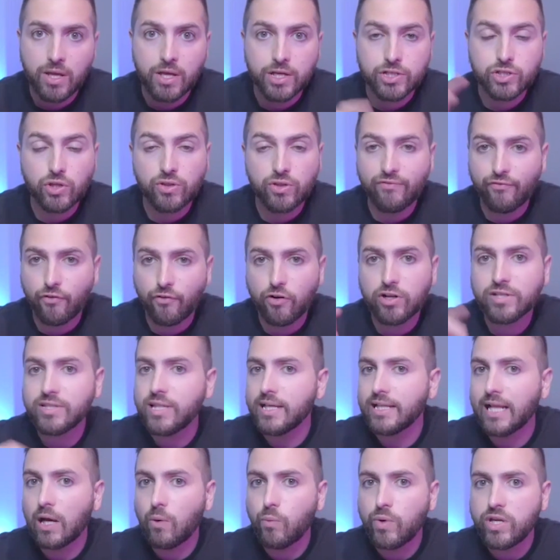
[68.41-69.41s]
So the first
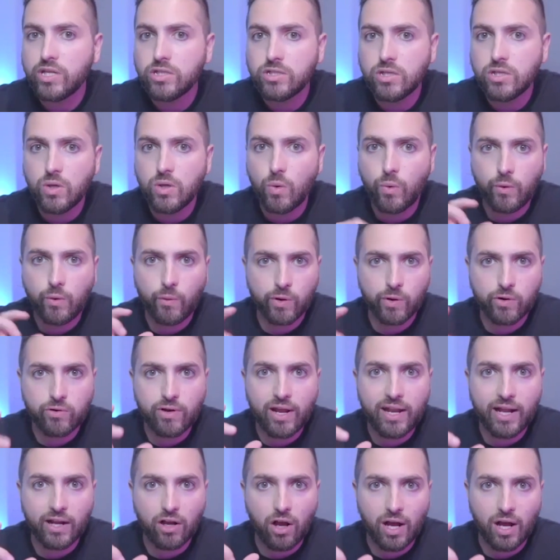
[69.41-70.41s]
thing that we do when we're
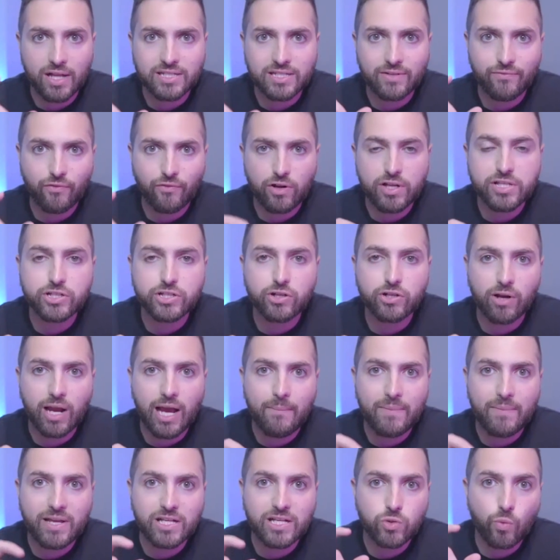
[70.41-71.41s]
creating content for
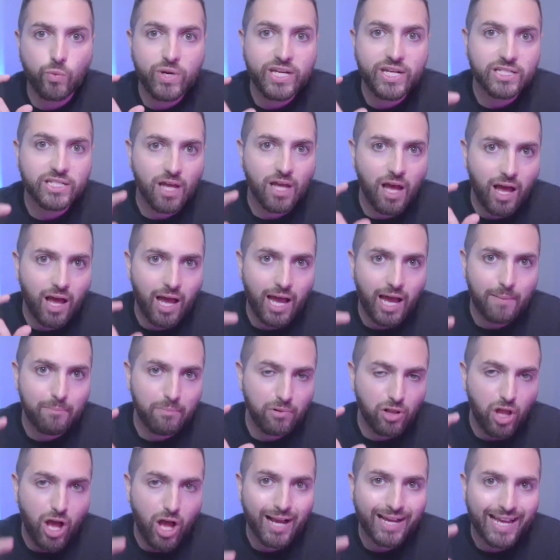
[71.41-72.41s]
Instagram is we time
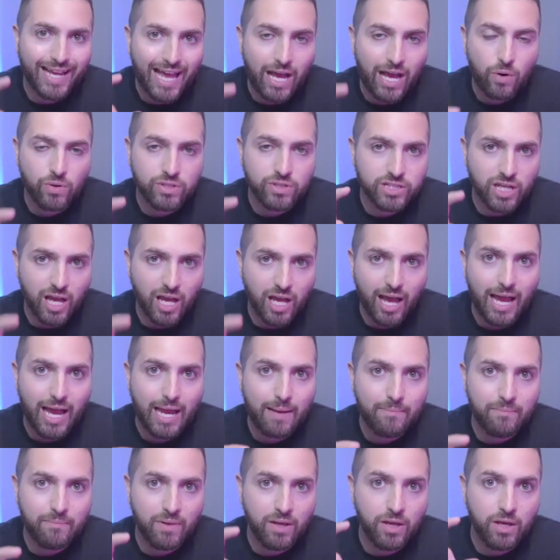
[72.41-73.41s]
block out
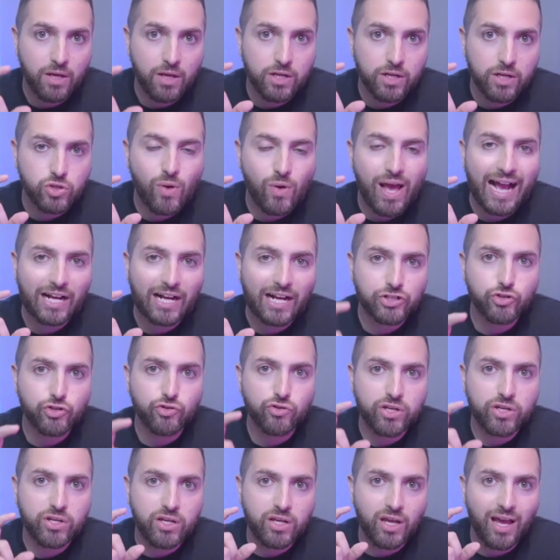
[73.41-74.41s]
time to
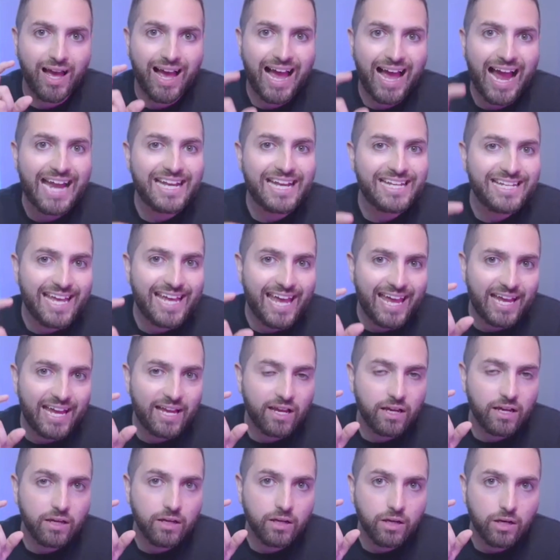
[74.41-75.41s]
actually
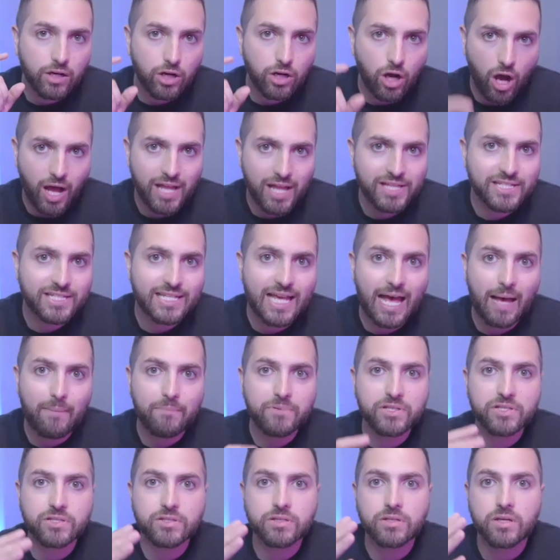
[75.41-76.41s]
ideate
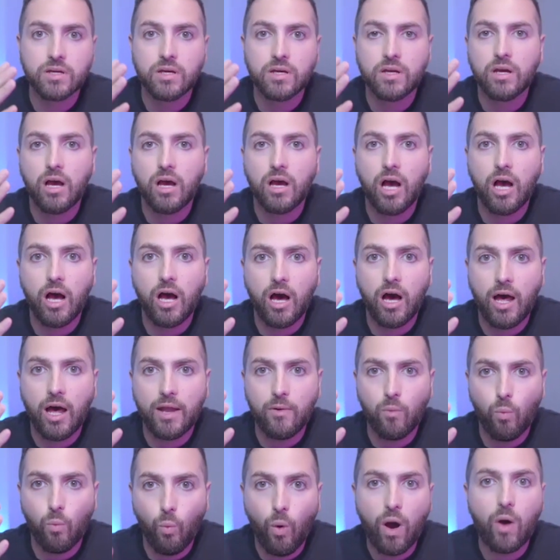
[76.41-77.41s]
concepts
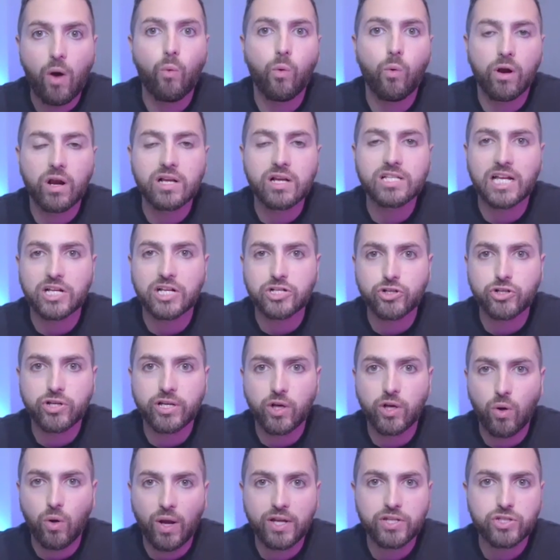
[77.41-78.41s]
on what we're essentially
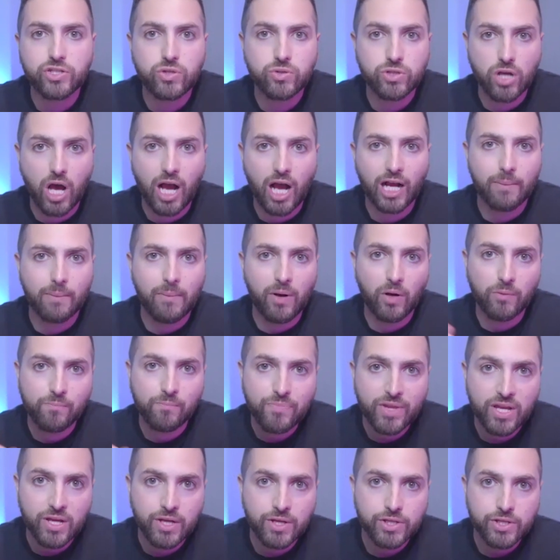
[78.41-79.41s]
going to talk about.
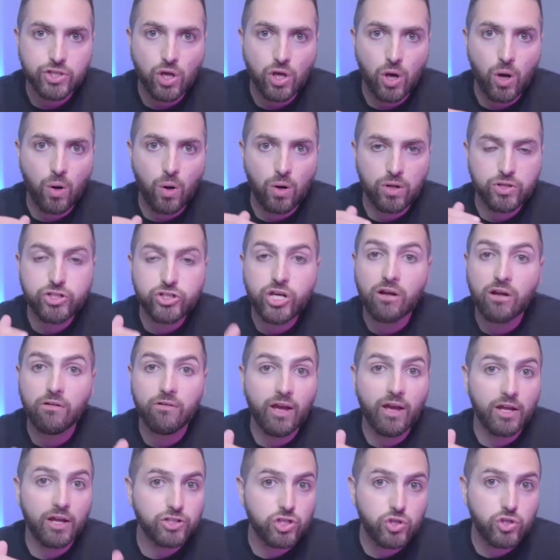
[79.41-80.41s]
So
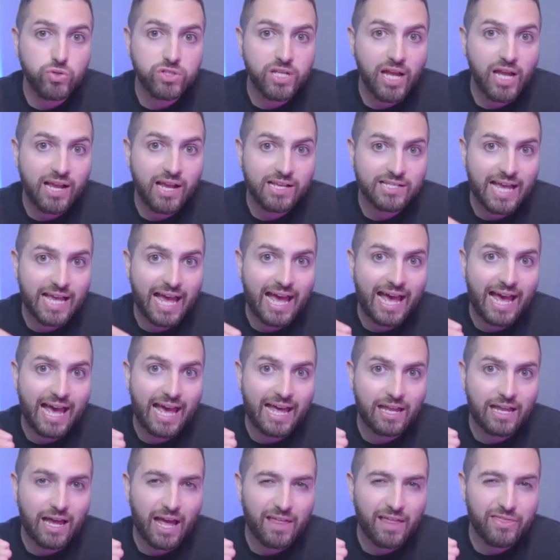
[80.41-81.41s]
generally on Tuesdays
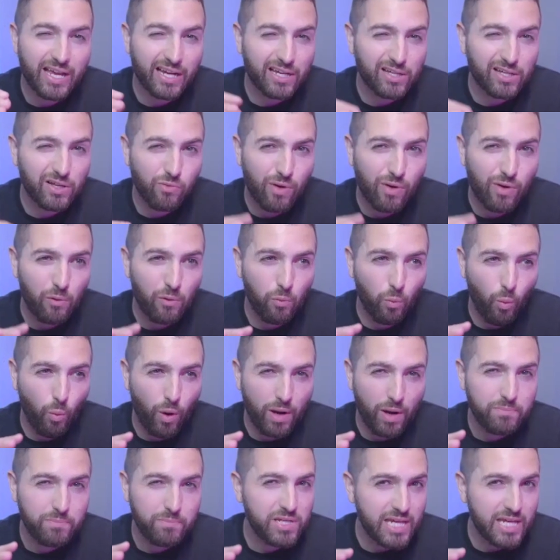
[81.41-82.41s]
at, I think around
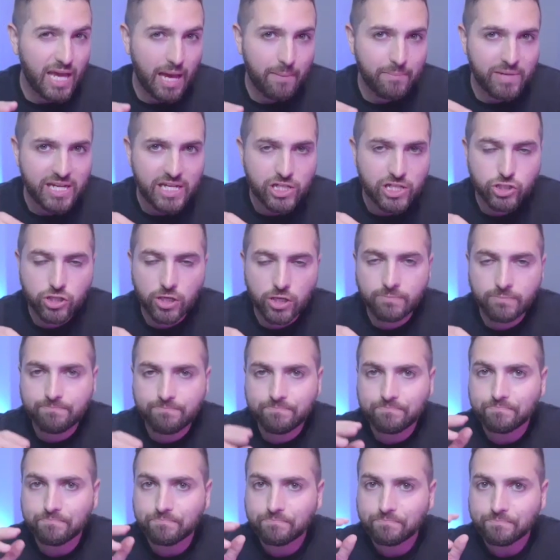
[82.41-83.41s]
1 p.m. Eastern,
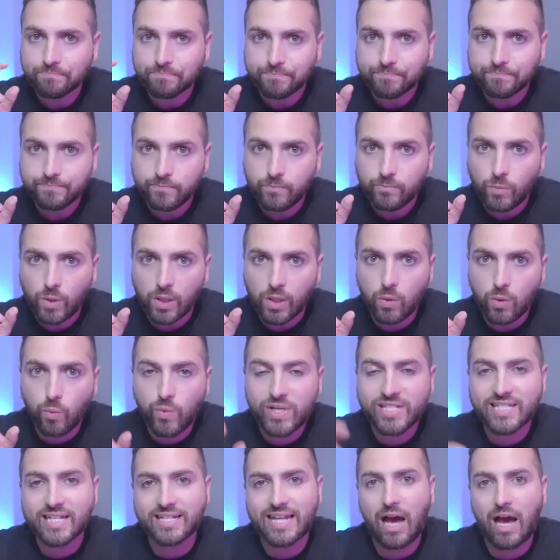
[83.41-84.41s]
we
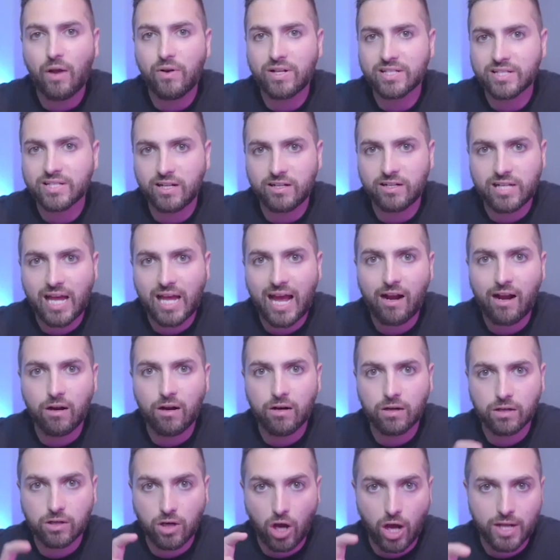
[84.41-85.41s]
sit down as an
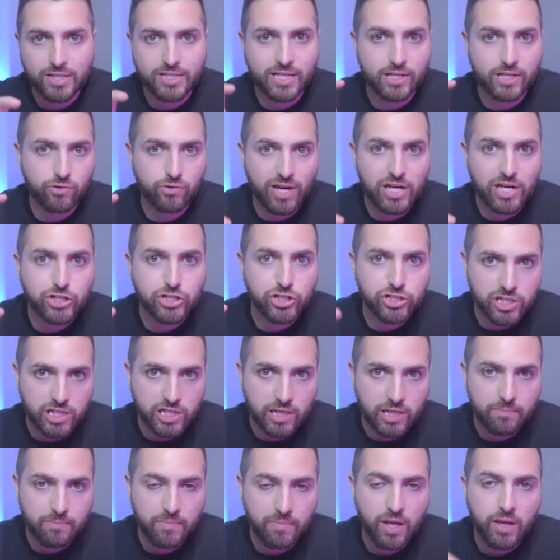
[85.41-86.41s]
entire content creation
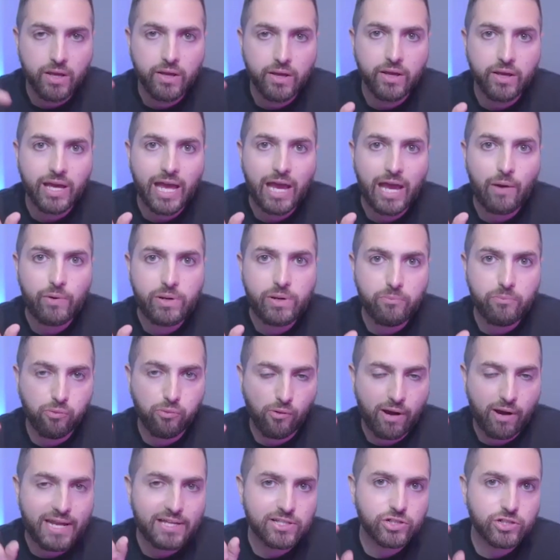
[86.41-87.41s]
team and we
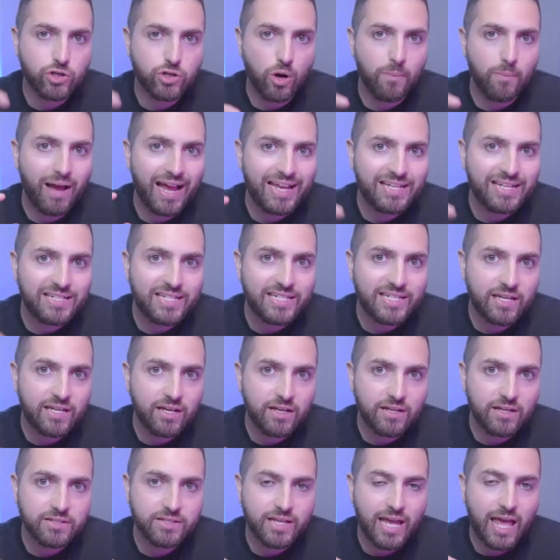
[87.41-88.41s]
brainstorm
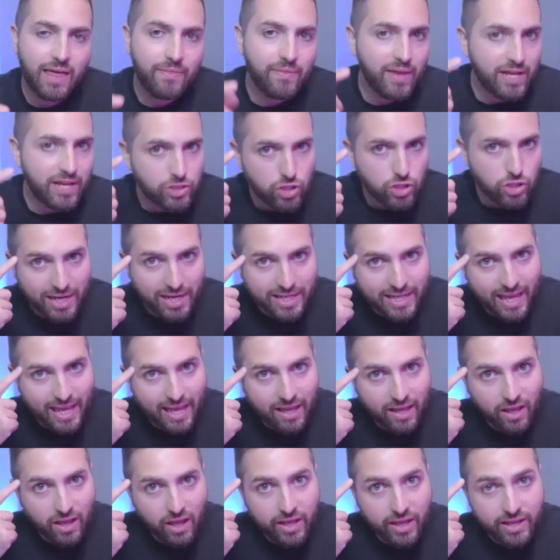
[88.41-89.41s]
ideas, and they try to
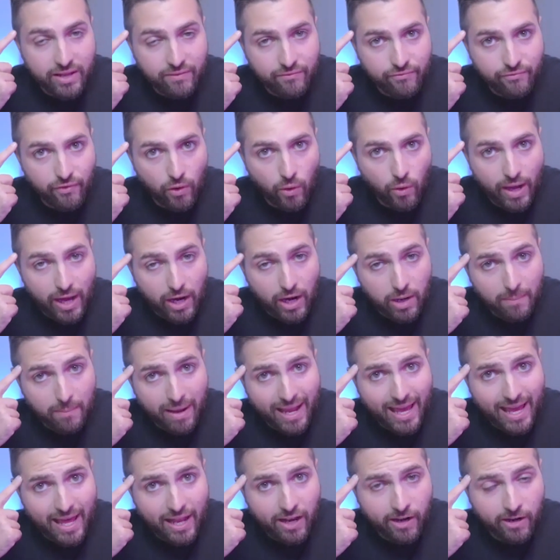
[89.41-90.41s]
get info out of my
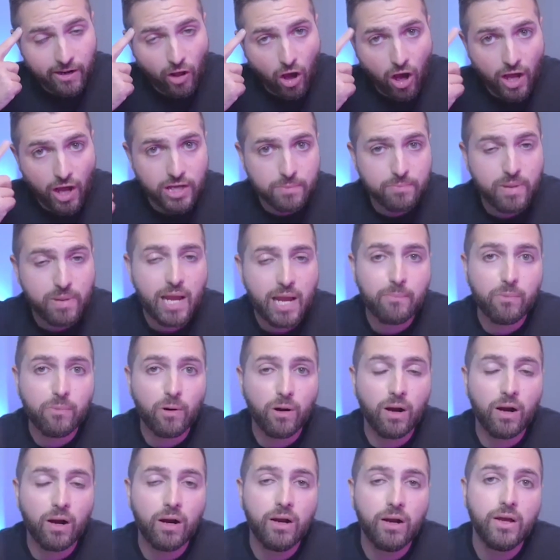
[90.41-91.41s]
head and onto
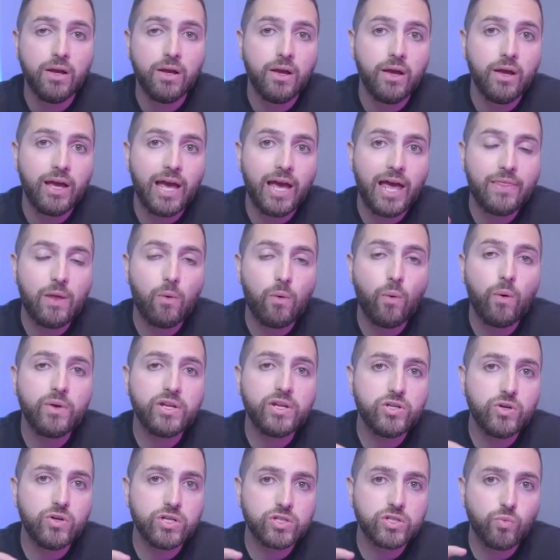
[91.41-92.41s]
paper. And then what we
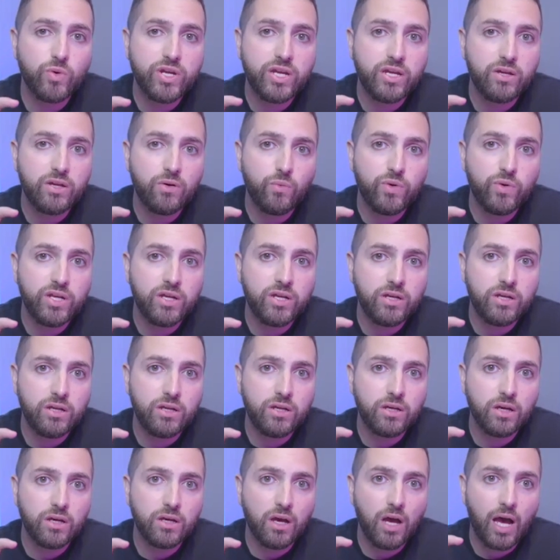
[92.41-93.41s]
do is
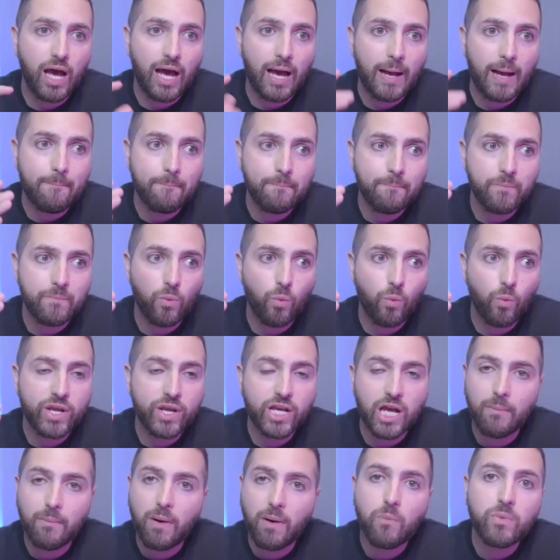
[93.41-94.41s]
we
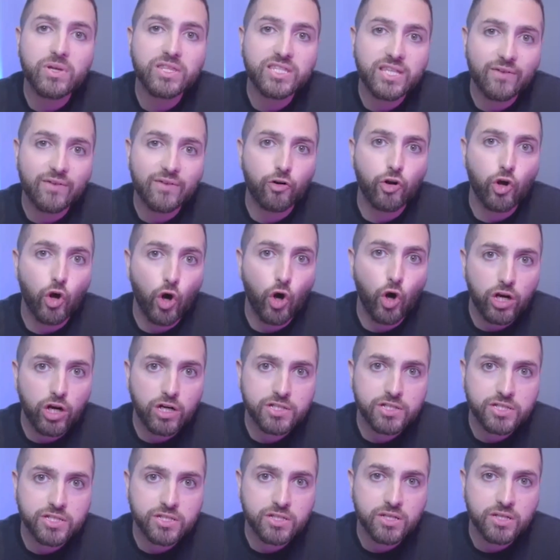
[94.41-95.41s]
come up with different
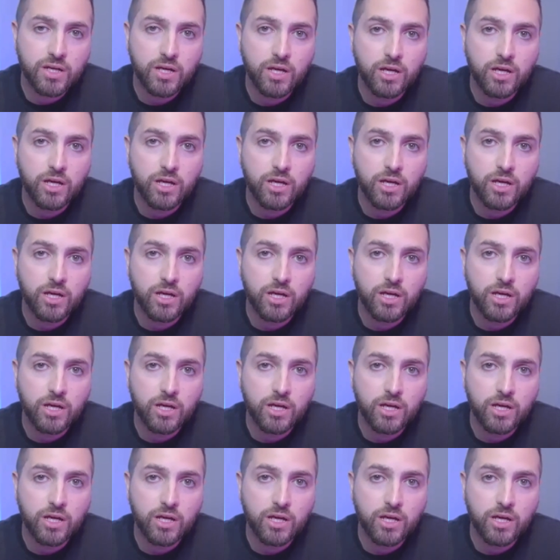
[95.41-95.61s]
hooks,